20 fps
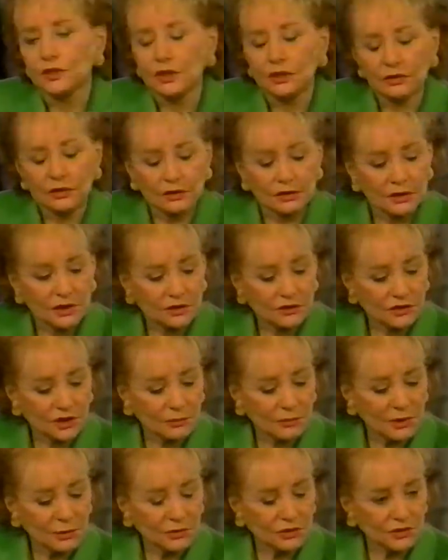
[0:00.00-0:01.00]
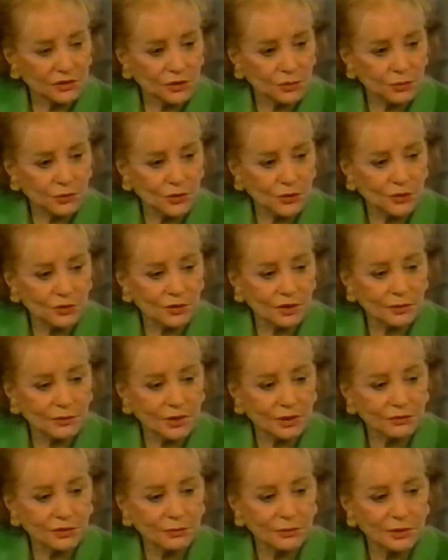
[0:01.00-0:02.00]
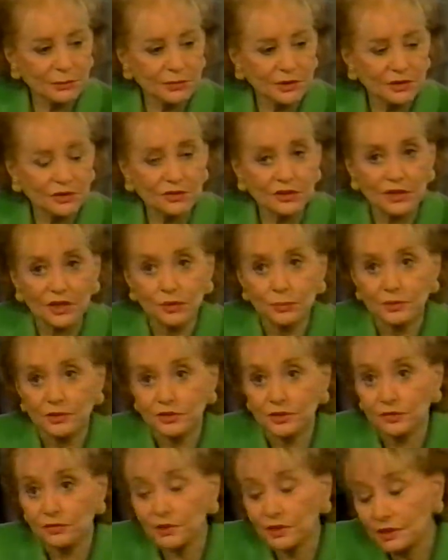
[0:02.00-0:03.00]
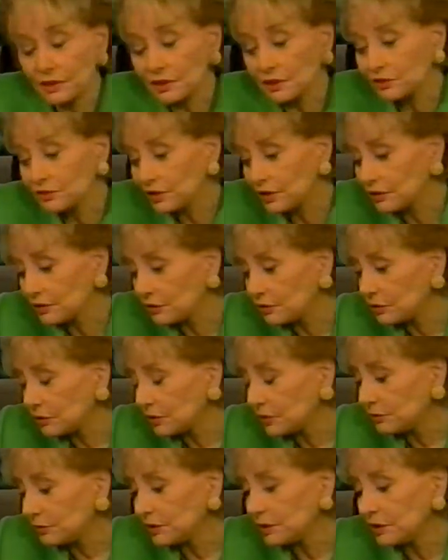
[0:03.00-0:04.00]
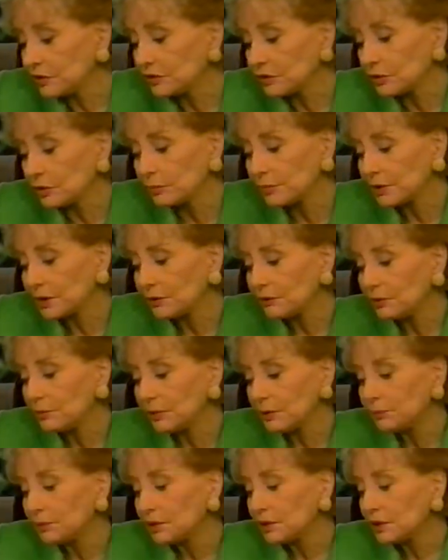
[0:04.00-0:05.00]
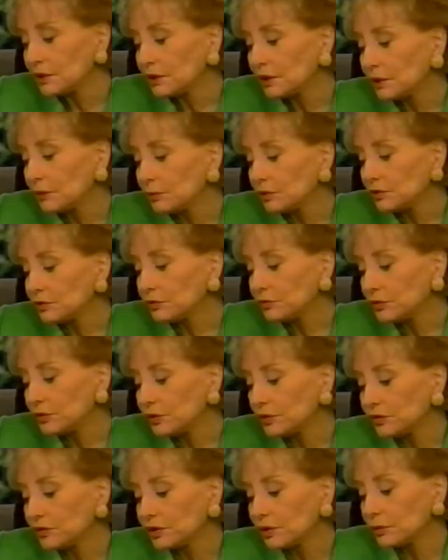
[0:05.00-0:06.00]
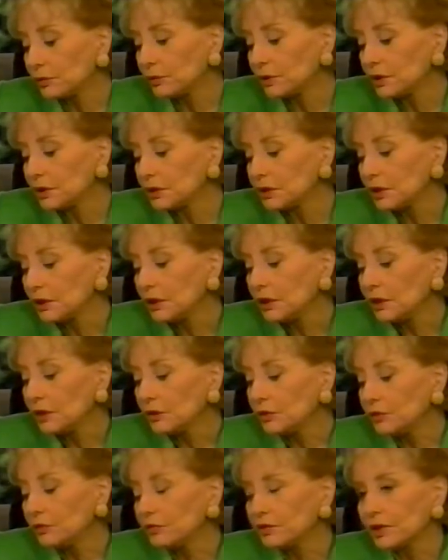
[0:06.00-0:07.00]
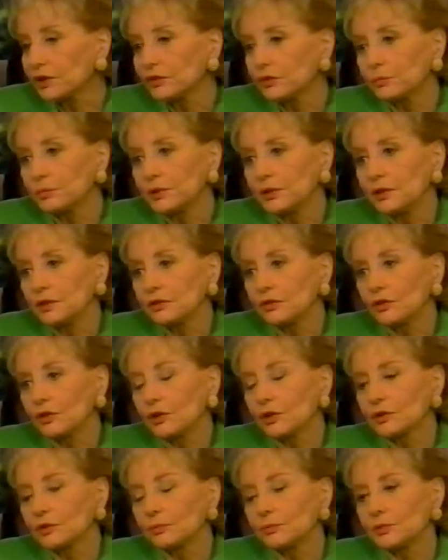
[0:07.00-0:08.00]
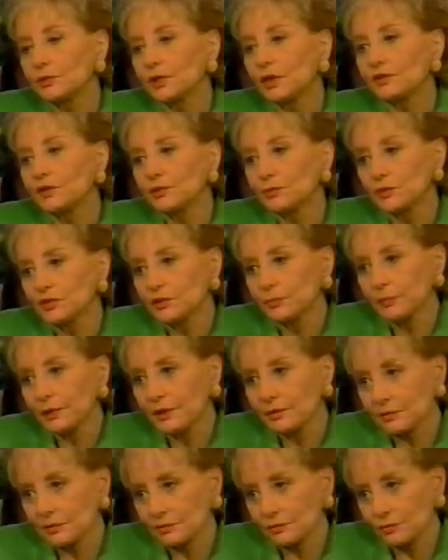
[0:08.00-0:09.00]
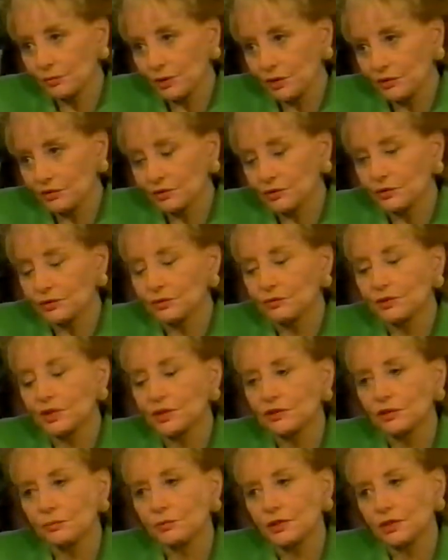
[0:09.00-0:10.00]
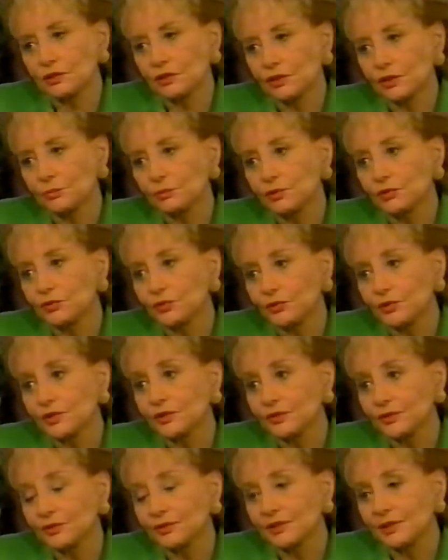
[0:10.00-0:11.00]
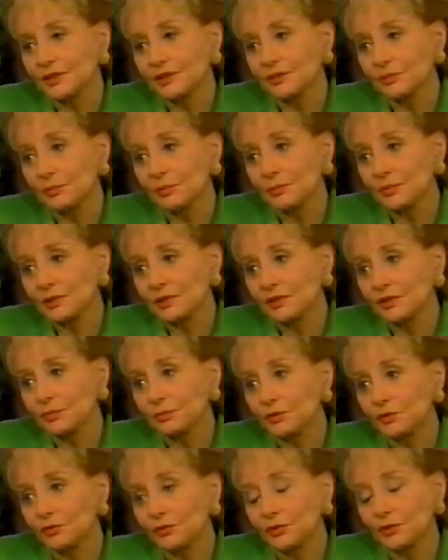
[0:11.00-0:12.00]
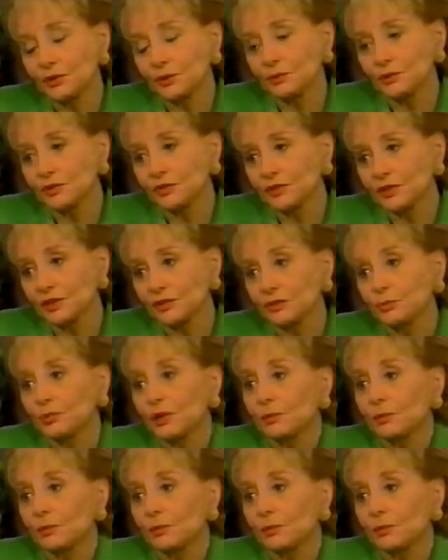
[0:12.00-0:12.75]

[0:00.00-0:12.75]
saying the last time I was on the program, I remembered in South Pacific, and I sounded 200 years old, but I remembered that there was a verse that went, You've got to be taught, be and this was about racial. You've got to be taught before it's too late. Remember this? Before you were six,